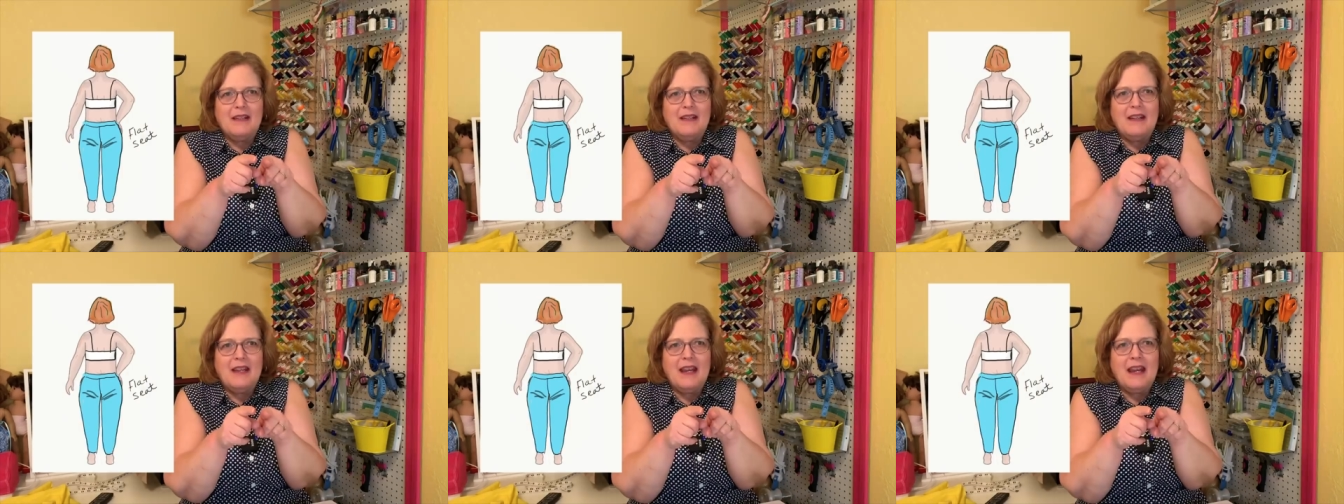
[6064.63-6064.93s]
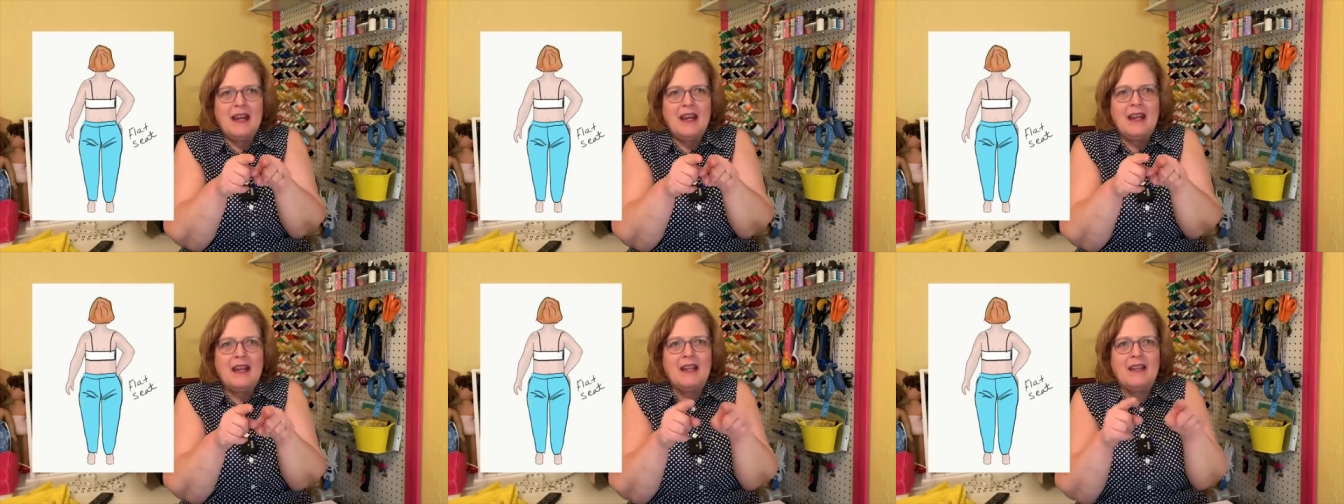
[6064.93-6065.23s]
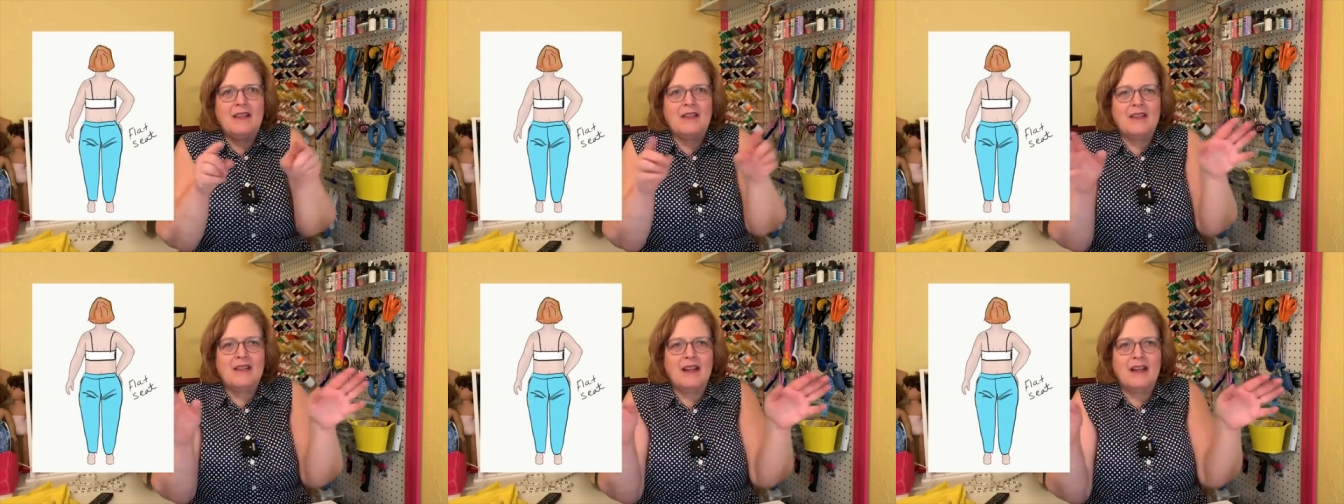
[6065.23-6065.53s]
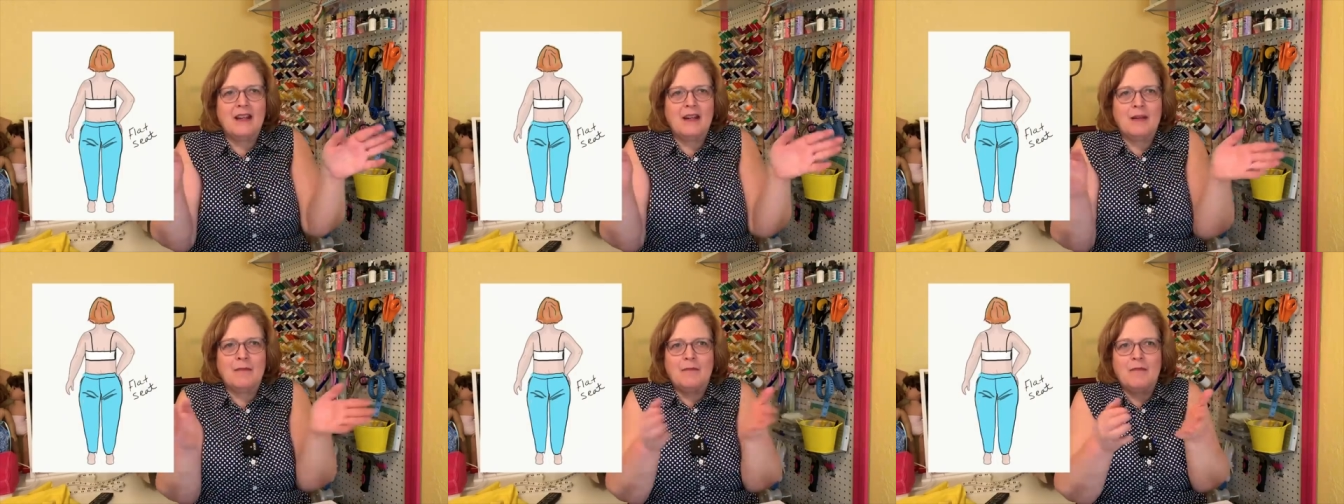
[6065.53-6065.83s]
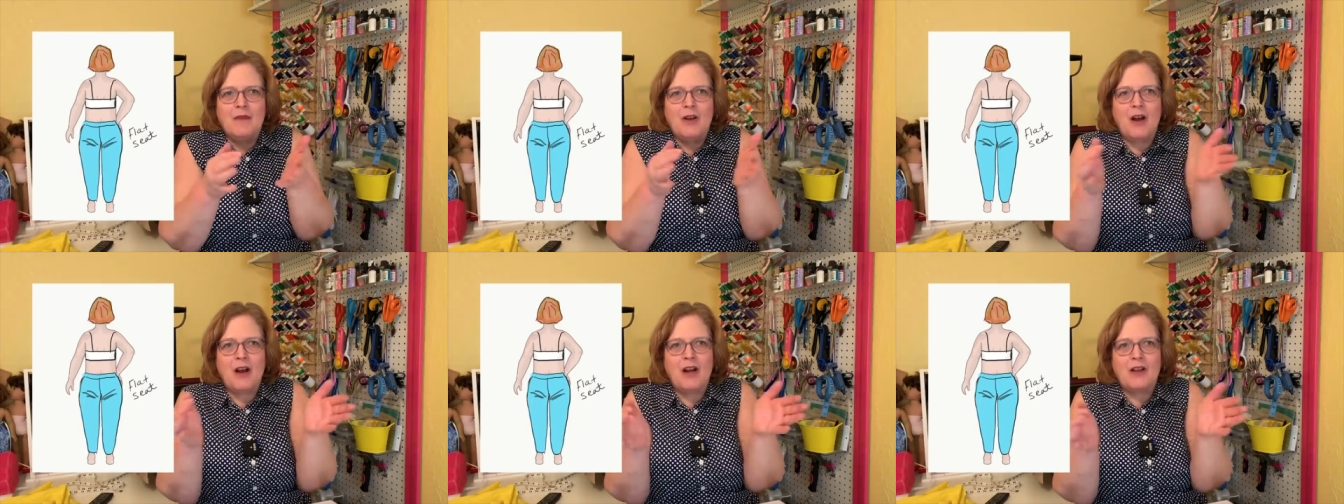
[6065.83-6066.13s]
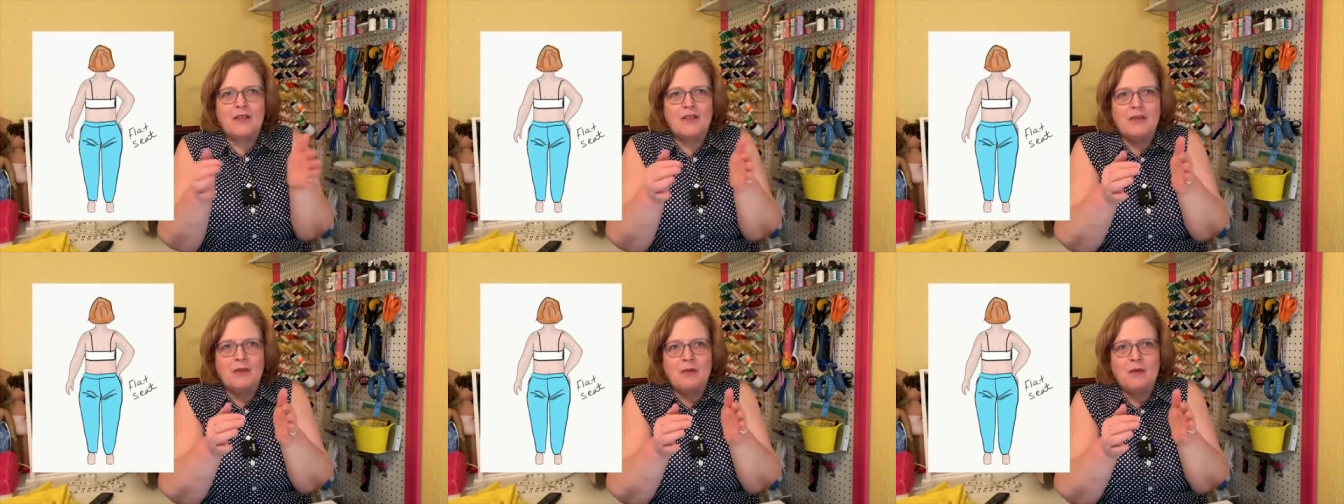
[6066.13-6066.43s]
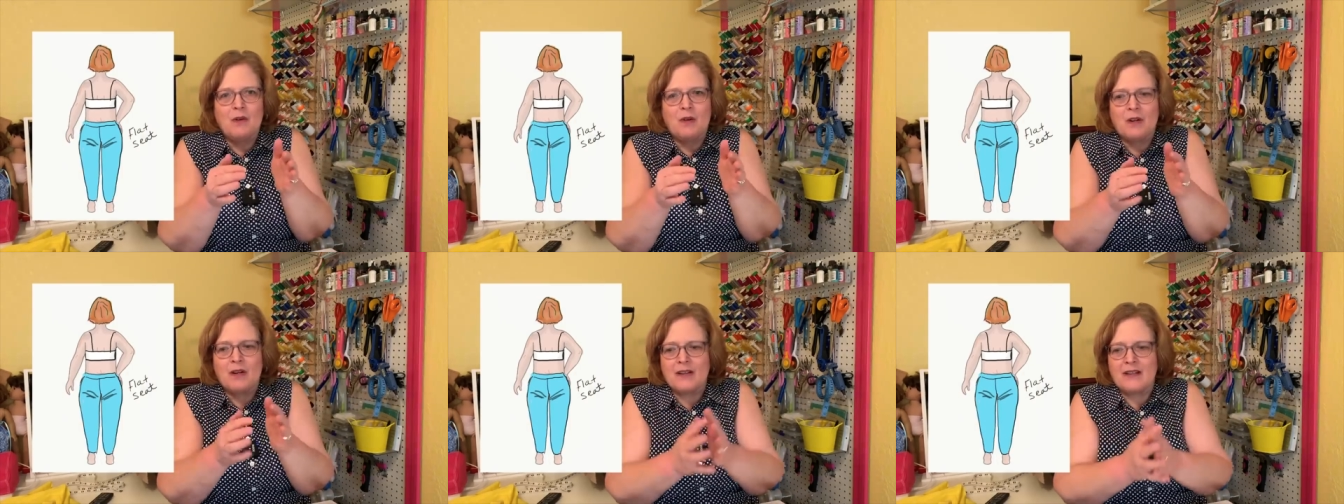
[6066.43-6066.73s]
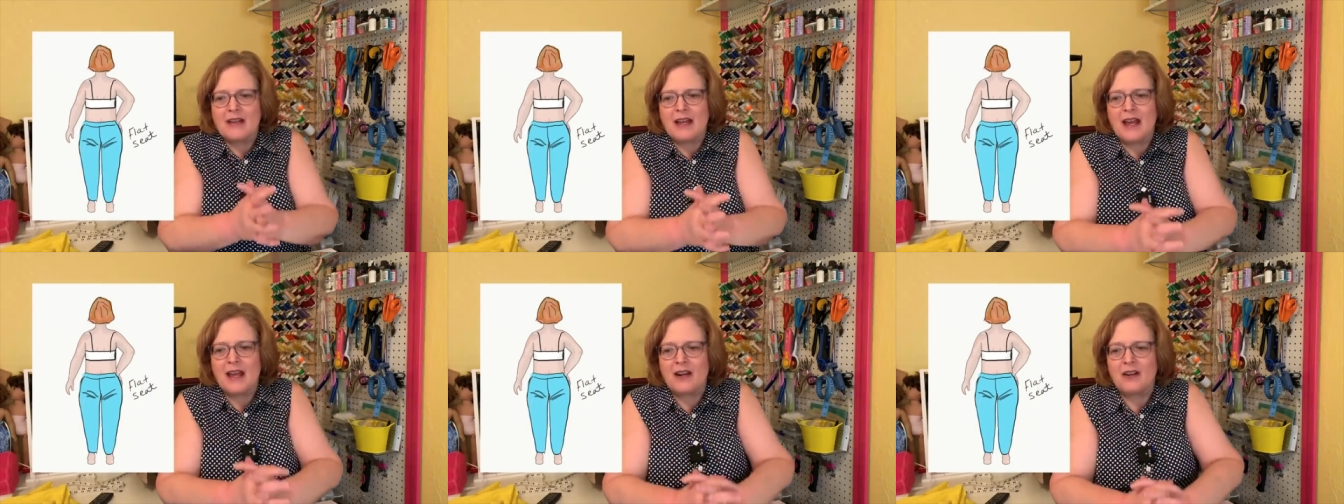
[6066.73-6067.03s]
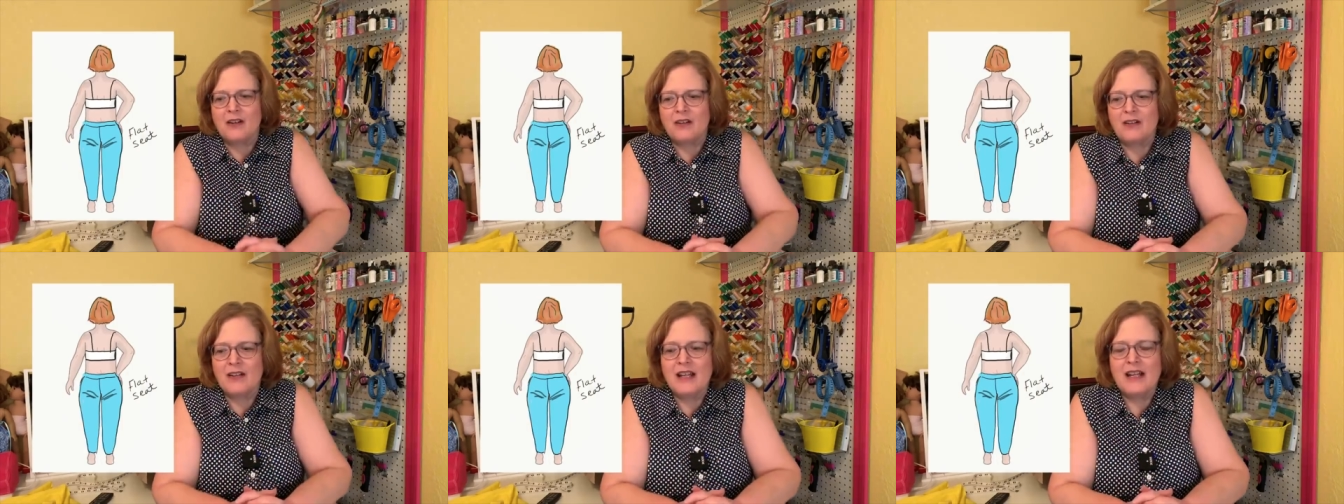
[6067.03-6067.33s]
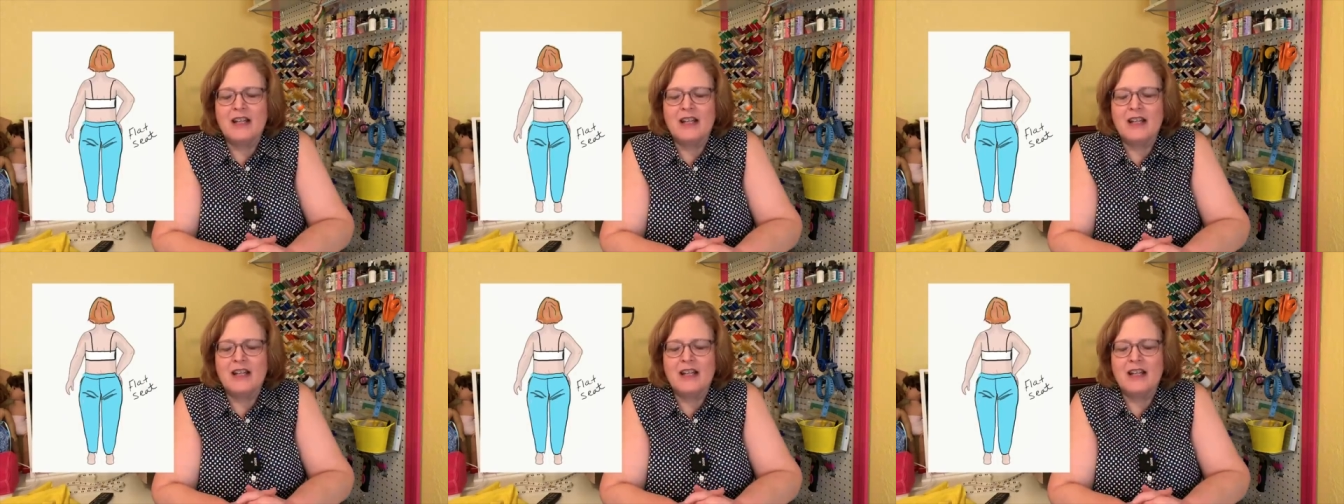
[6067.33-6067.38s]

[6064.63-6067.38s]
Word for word: and also horizontal.